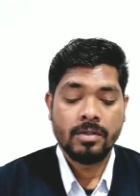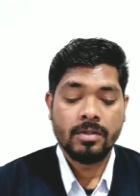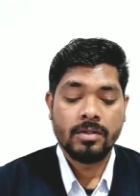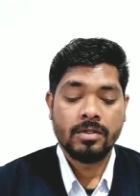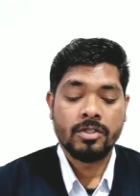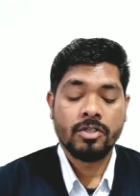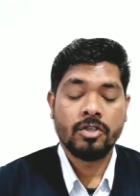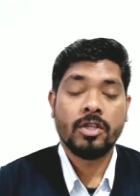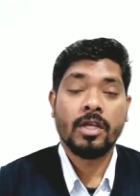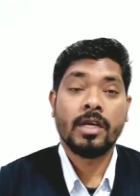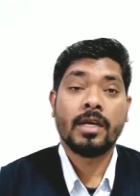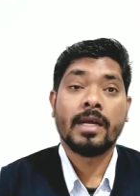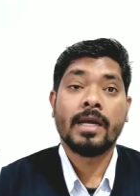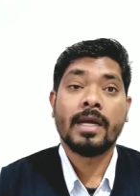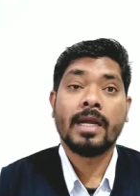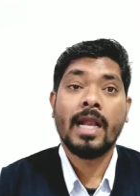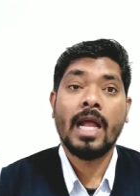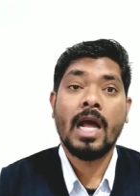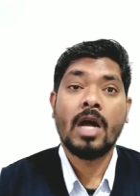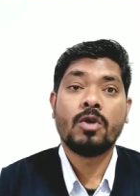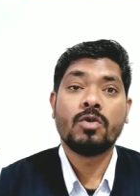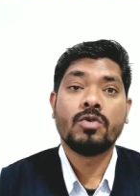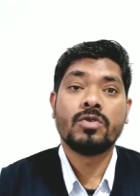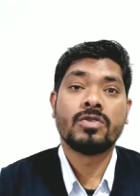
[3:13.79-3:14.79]
So, the
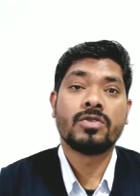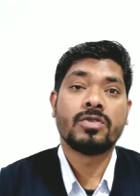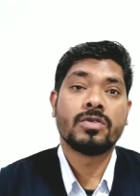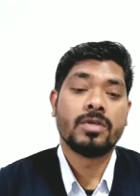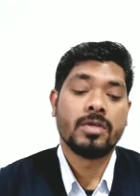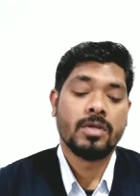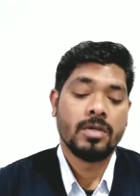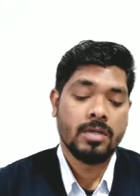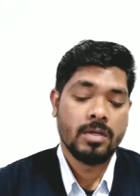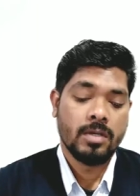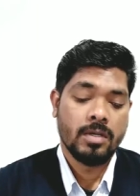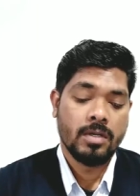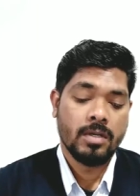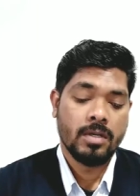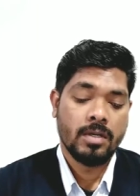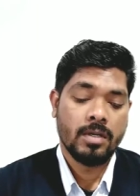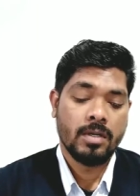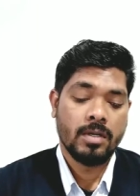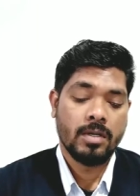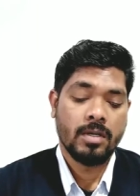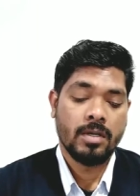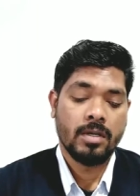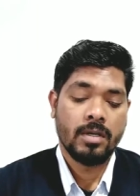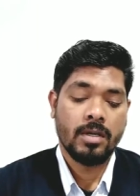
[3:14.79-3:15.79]
clouds
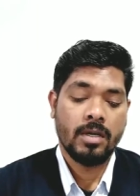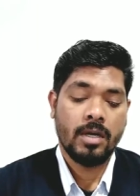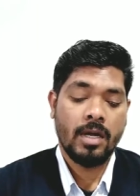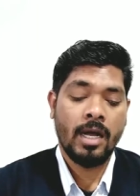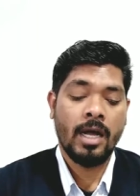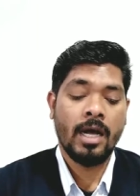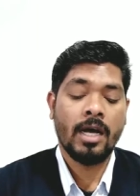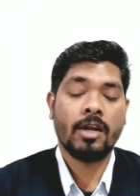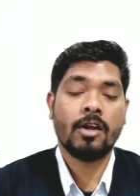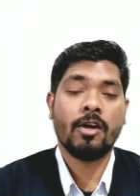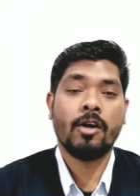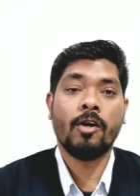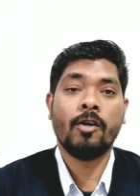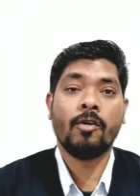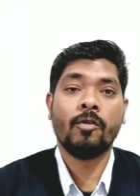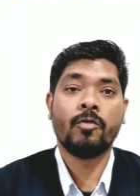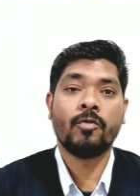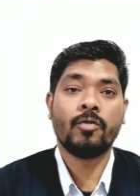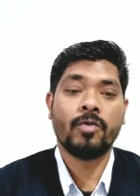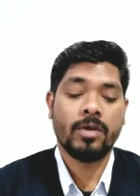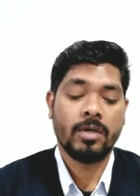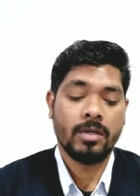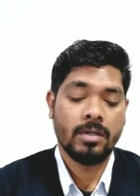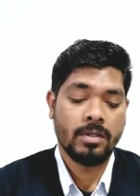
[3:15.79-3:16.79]
are
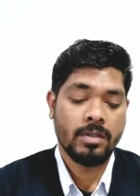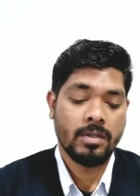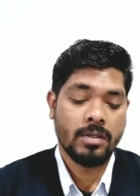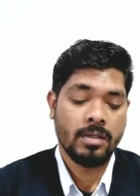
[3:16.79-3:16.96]
of